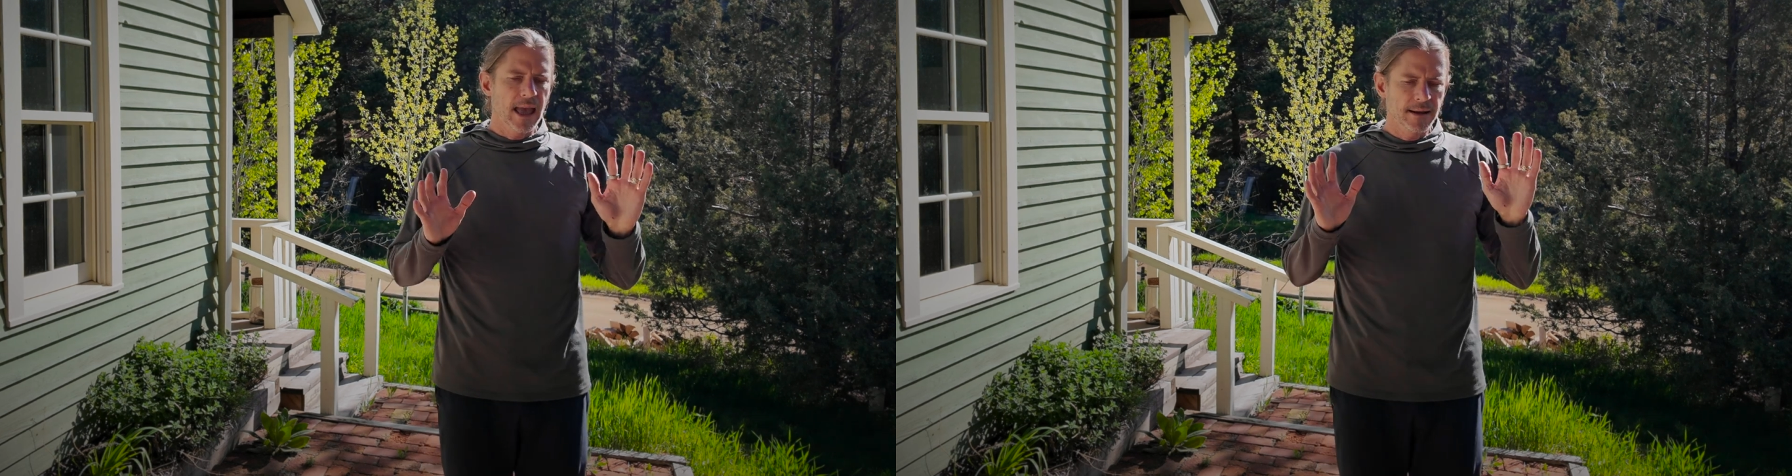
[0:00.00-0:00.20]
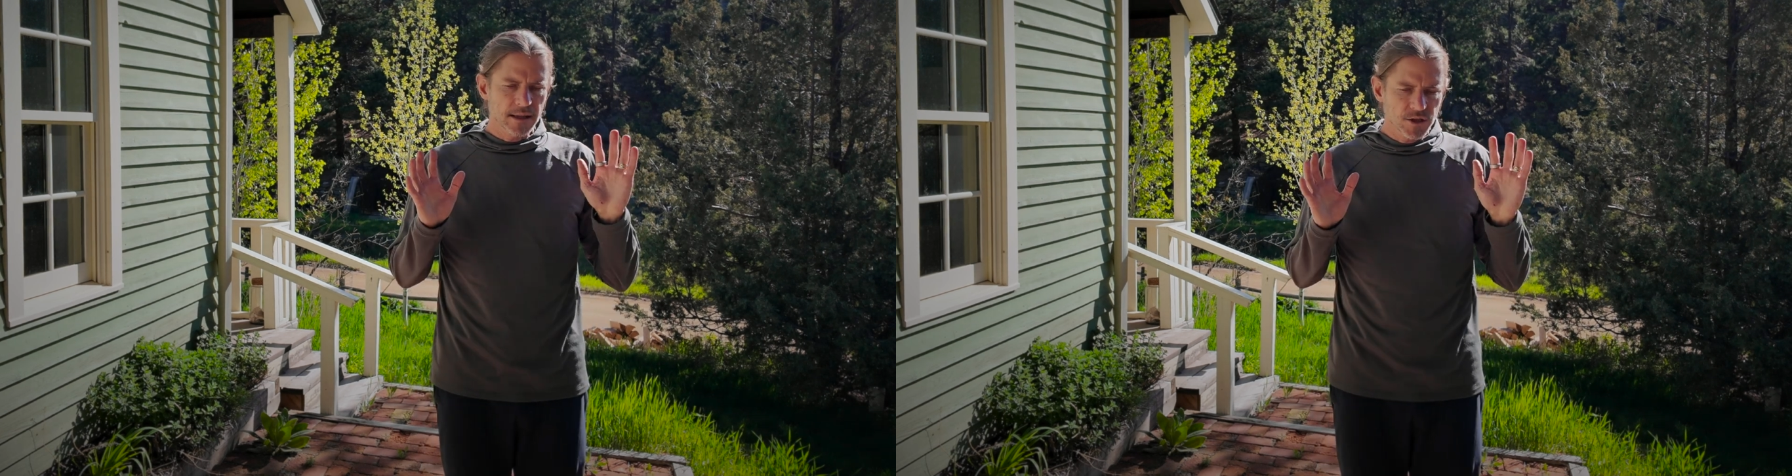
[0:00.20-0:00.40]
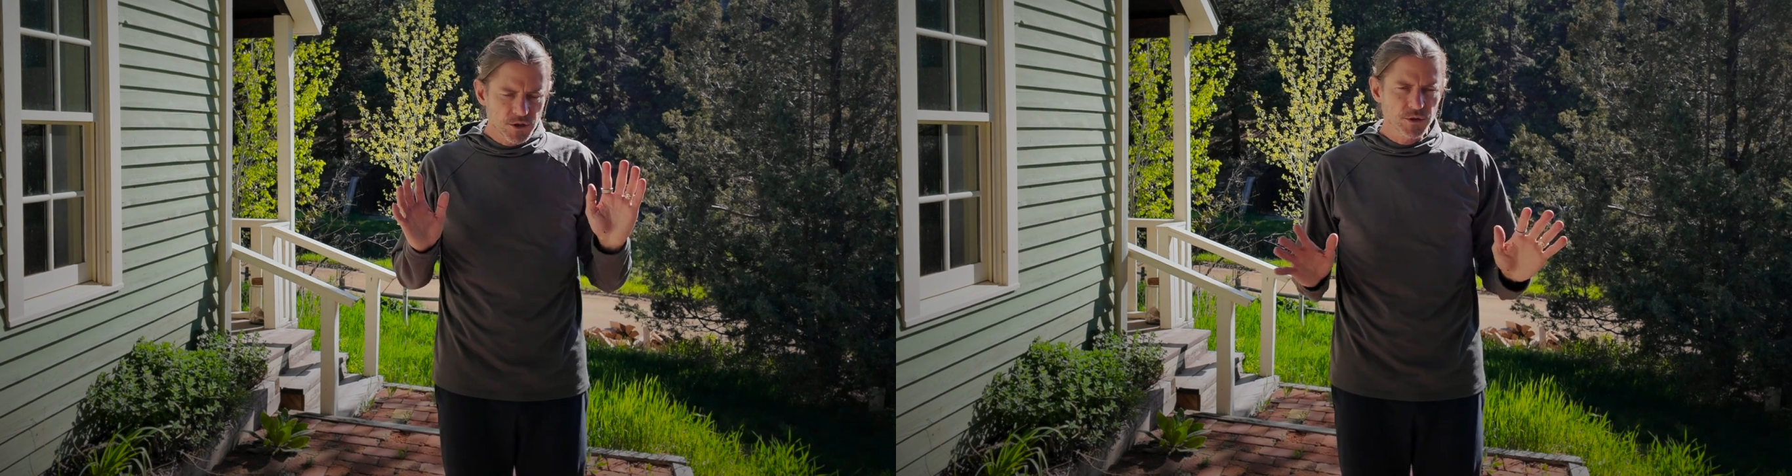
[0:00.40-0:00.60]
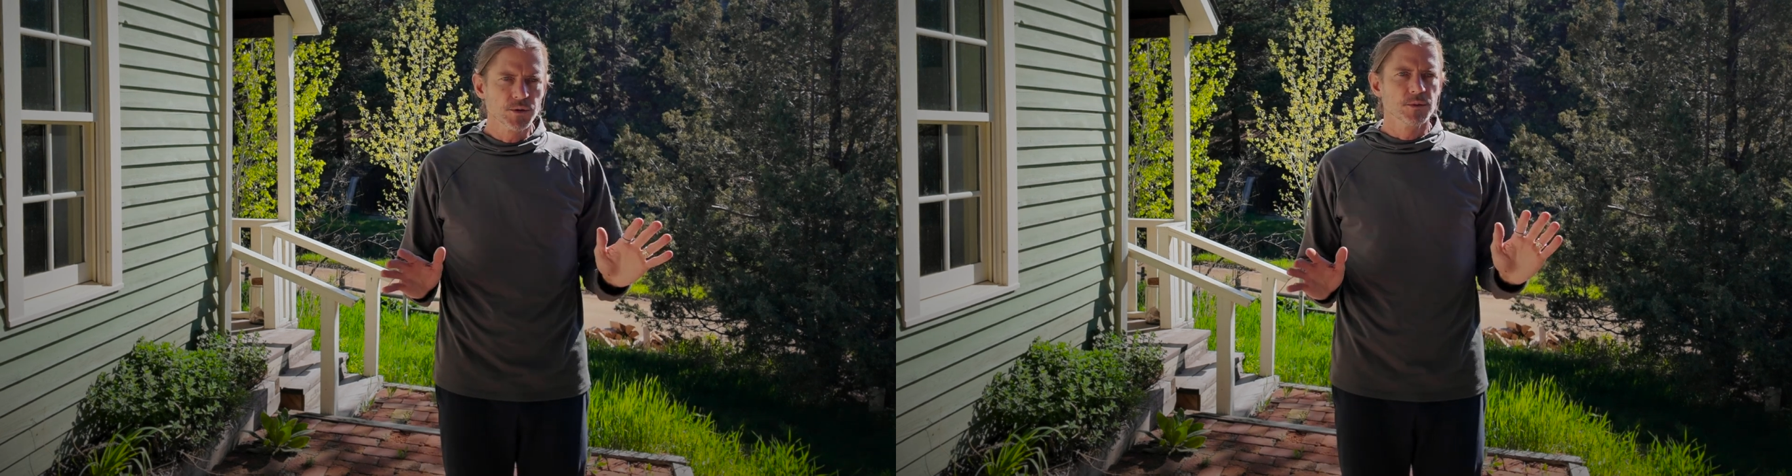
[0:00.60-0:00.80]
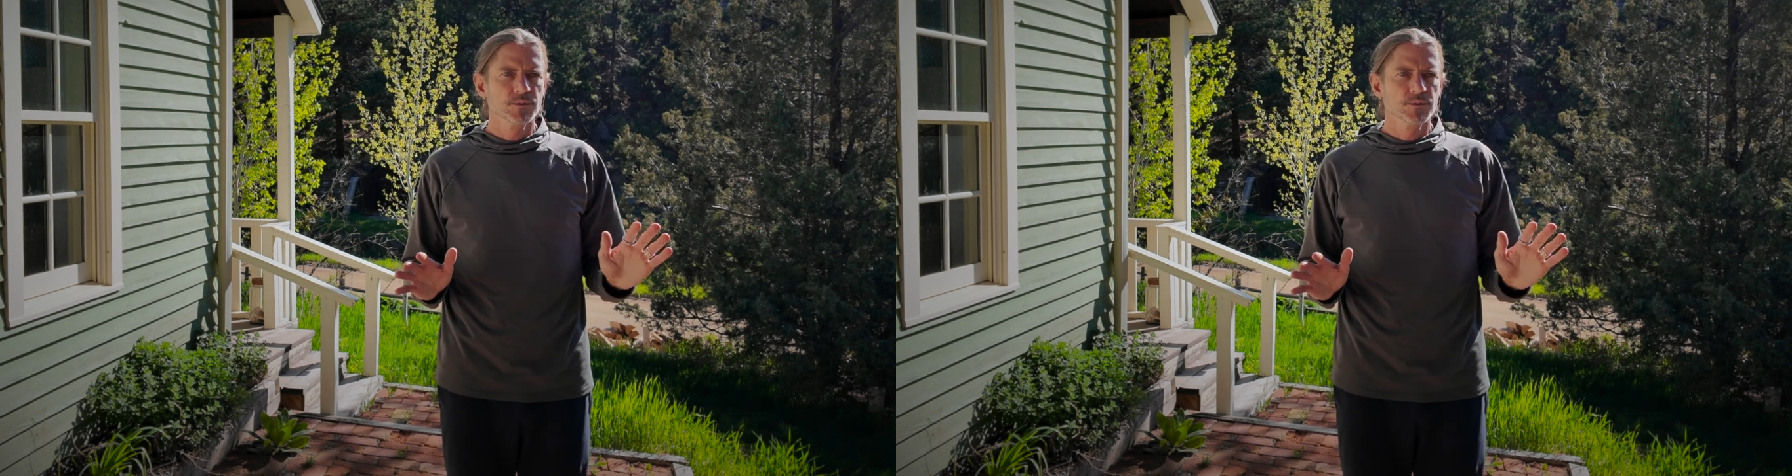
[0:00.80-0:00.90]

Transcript: and it's true.